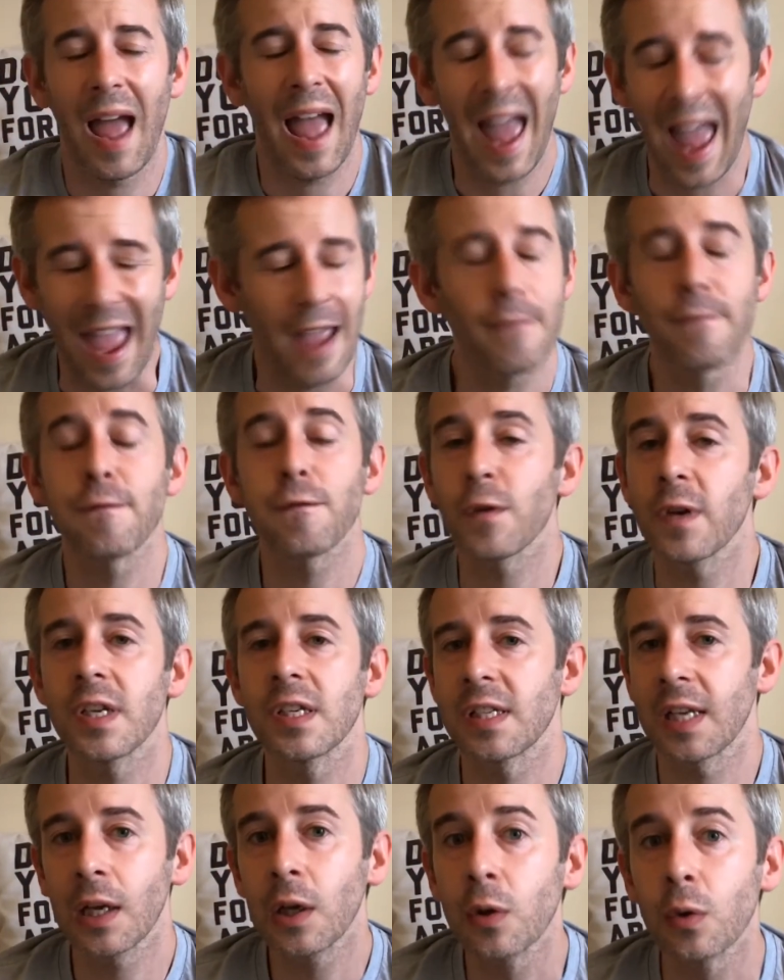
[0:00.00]
every
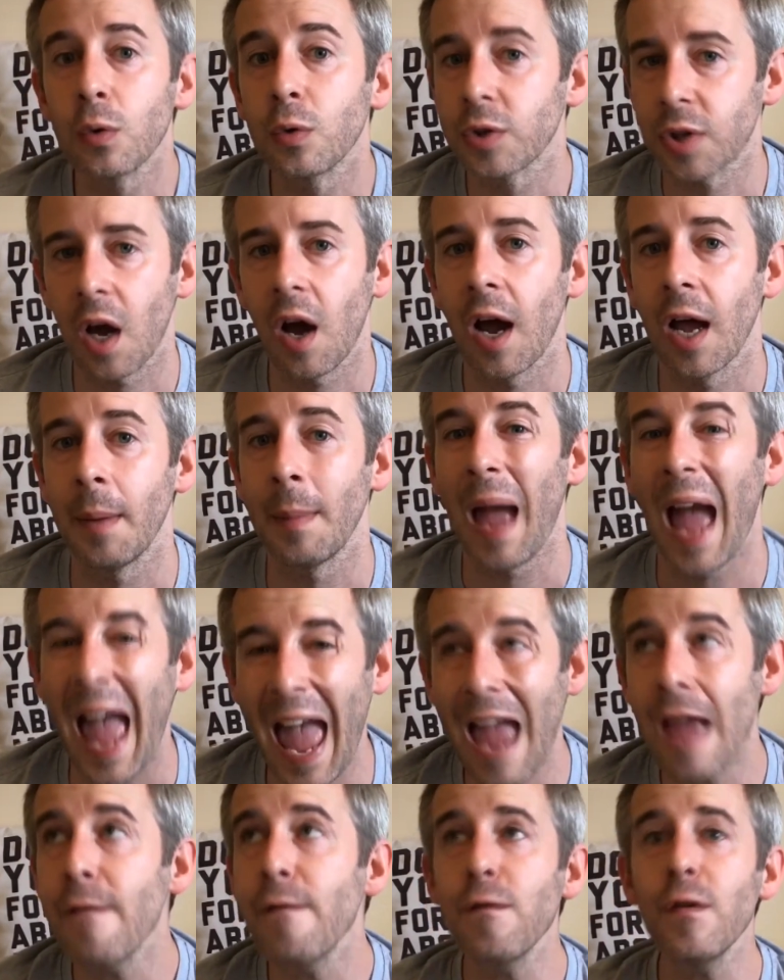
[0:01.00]
single time.
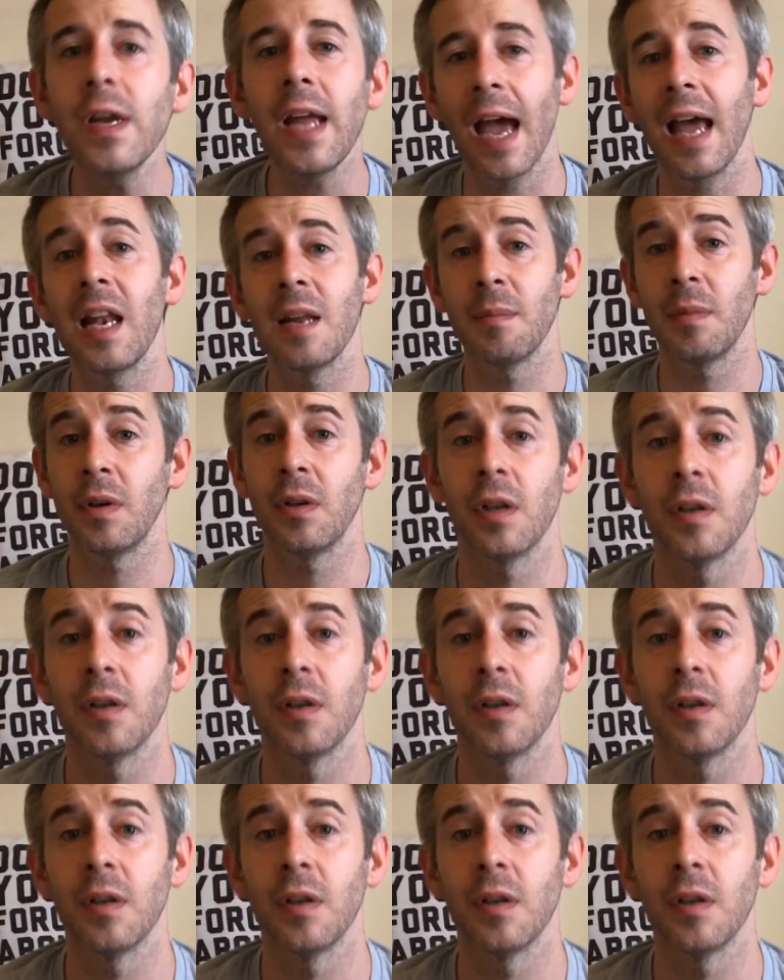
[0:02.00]
Every element